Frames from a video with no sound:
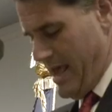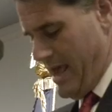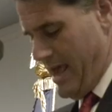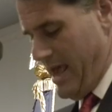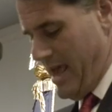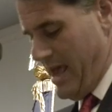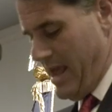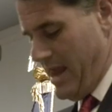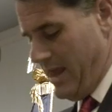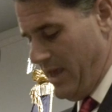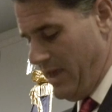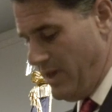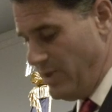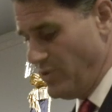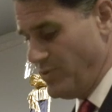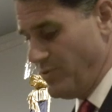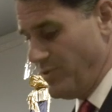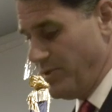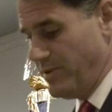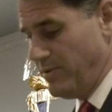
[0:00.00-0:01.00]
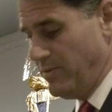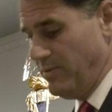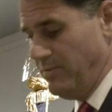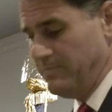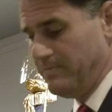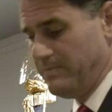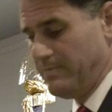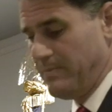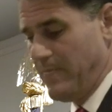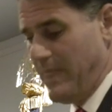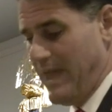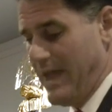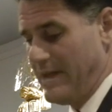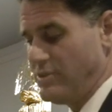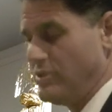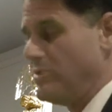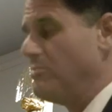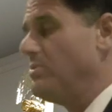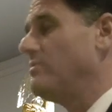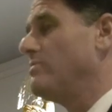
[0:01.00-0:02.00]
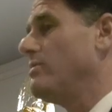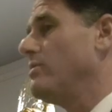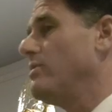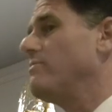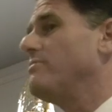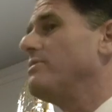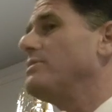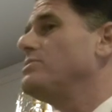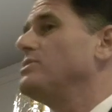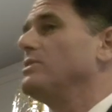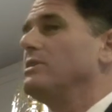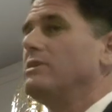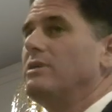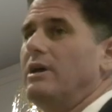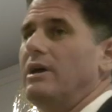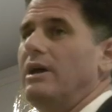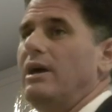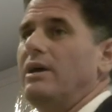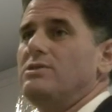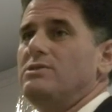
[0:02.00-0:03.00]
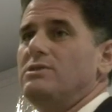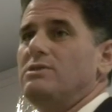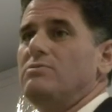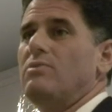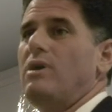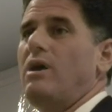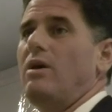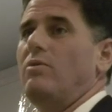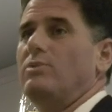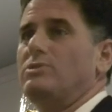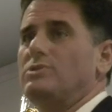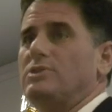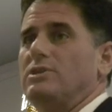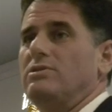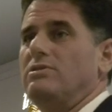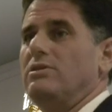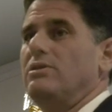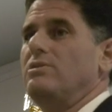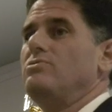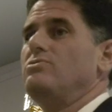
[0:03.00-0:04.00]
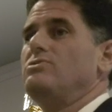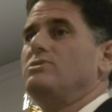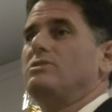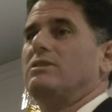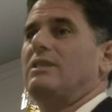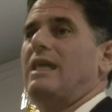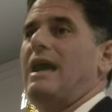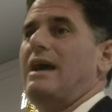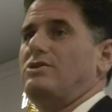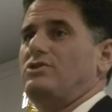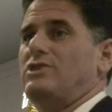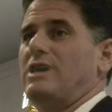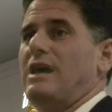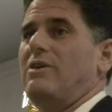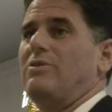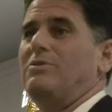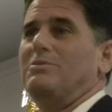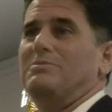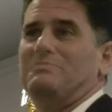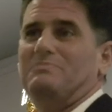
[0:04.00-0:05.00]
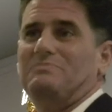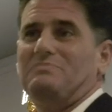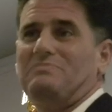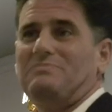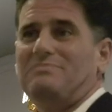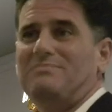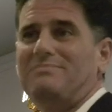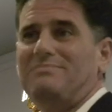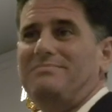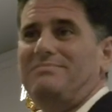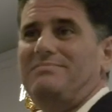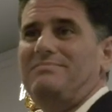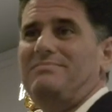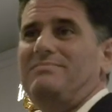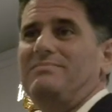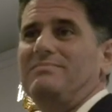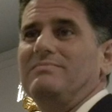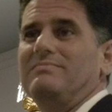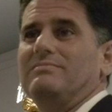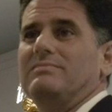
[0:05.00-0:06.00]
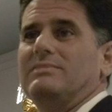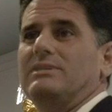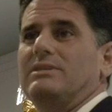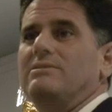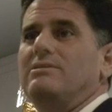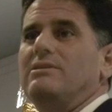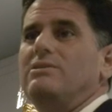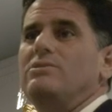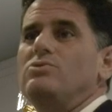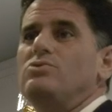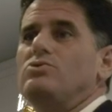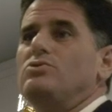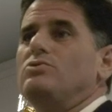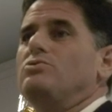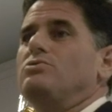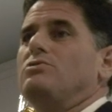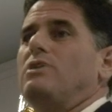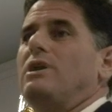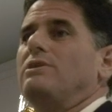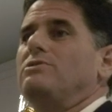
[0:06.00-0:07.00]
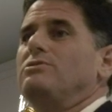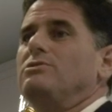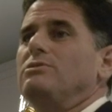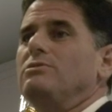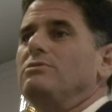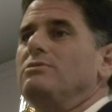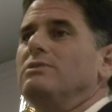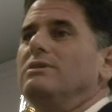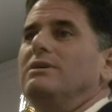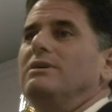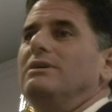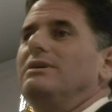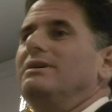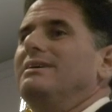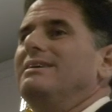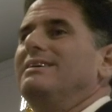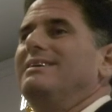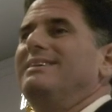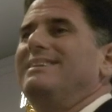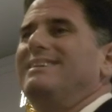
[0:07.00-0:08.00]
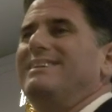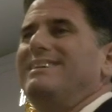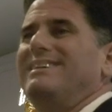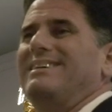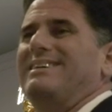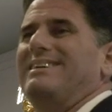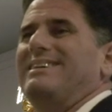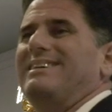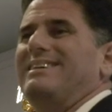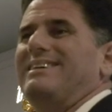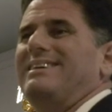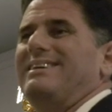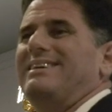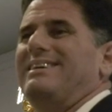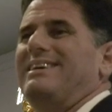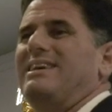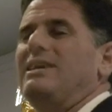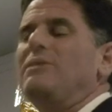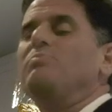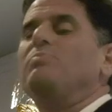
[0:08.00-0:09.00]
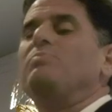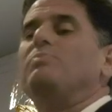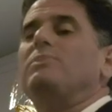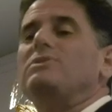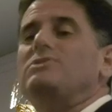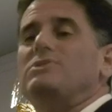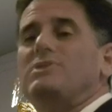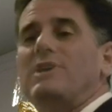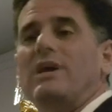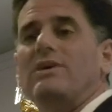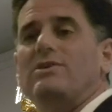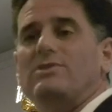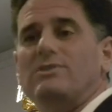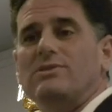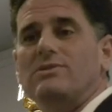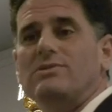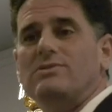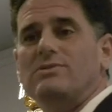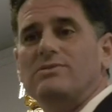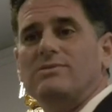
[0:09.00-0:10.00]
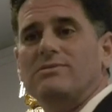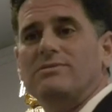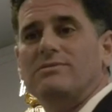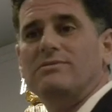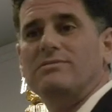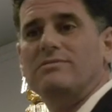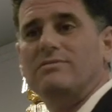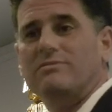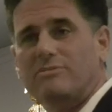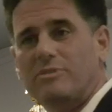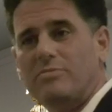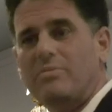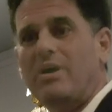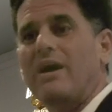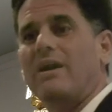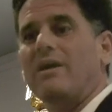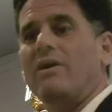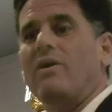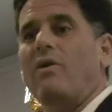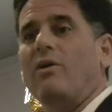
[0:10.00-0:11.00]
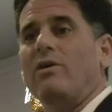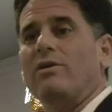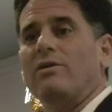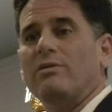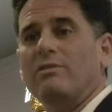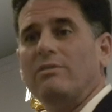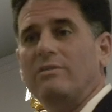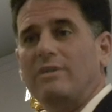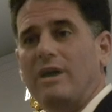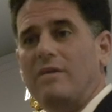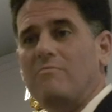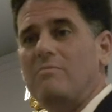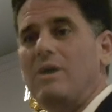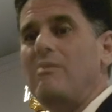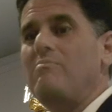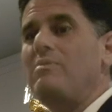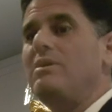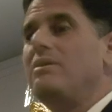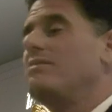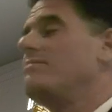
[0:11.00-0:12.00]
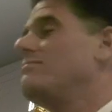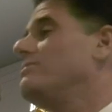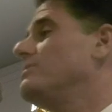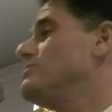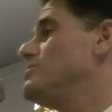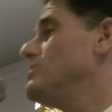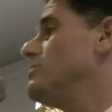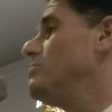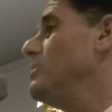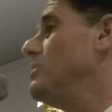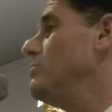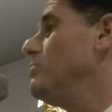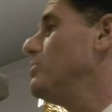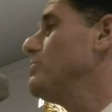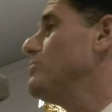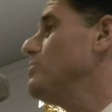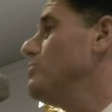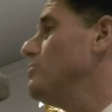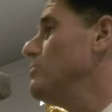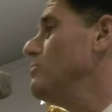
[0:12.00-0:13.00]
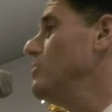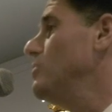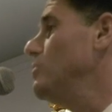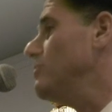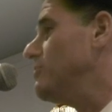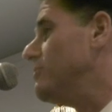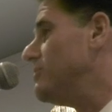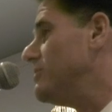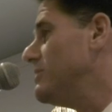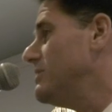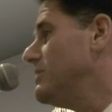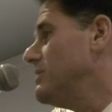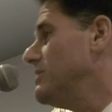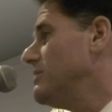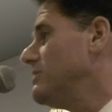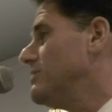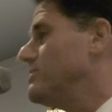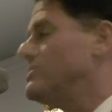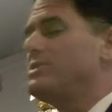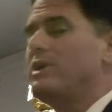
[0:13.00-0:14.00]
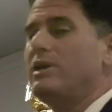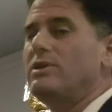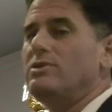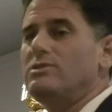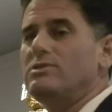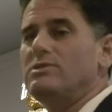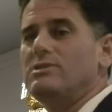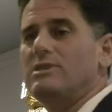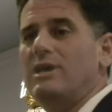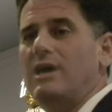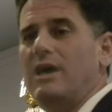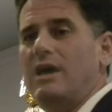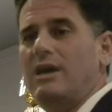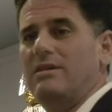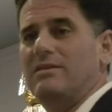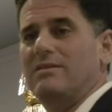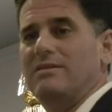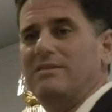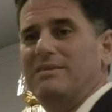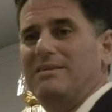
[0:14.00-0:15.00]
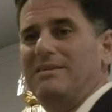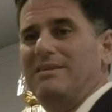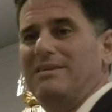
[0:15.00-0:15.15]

And Israel has to be very vigilant against Iran, which continues to lash out, continues to try to keep the sanctions from getting harder, and maybe convincing people to remove the sanctions again.